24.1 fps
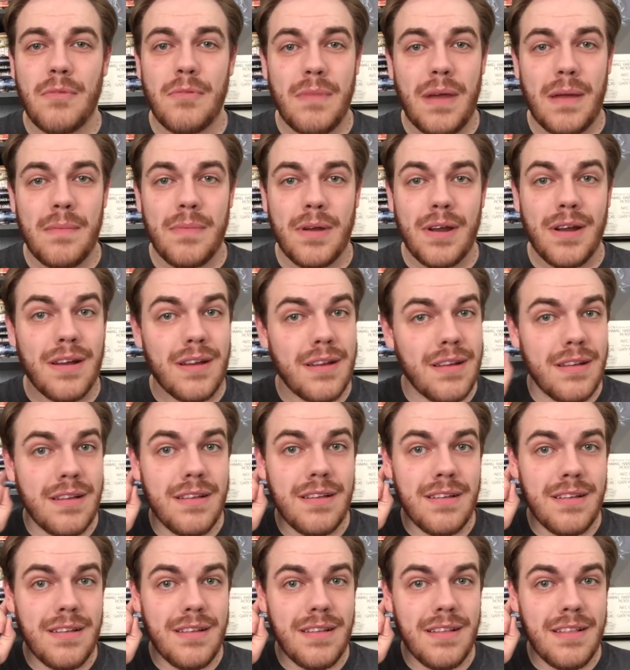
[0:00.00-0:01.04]
Remember,
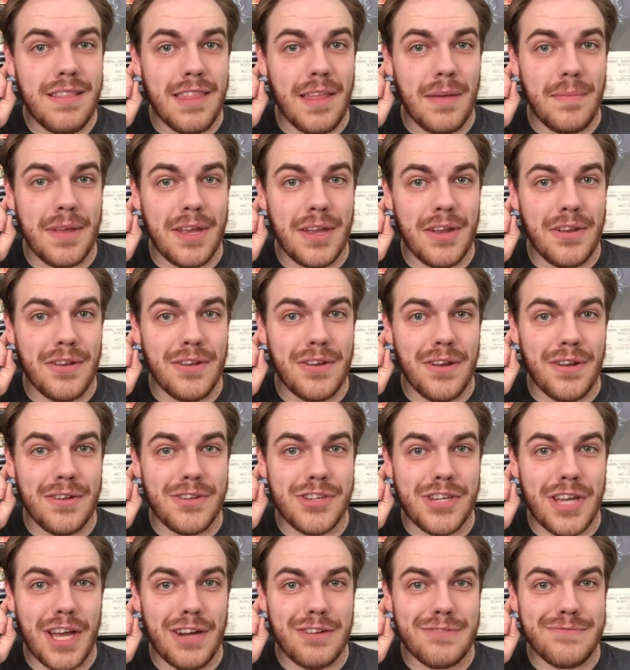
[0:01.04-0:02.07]
let me hear your nerd
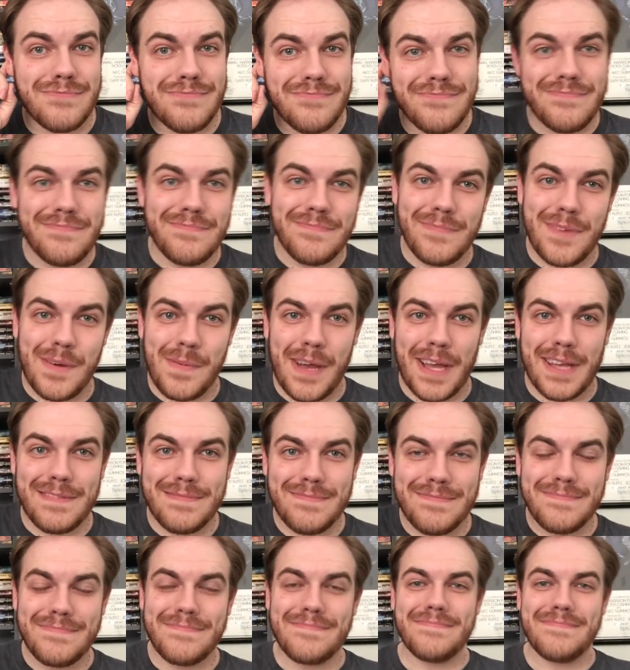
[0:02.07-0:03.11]
shout. Bye-bye.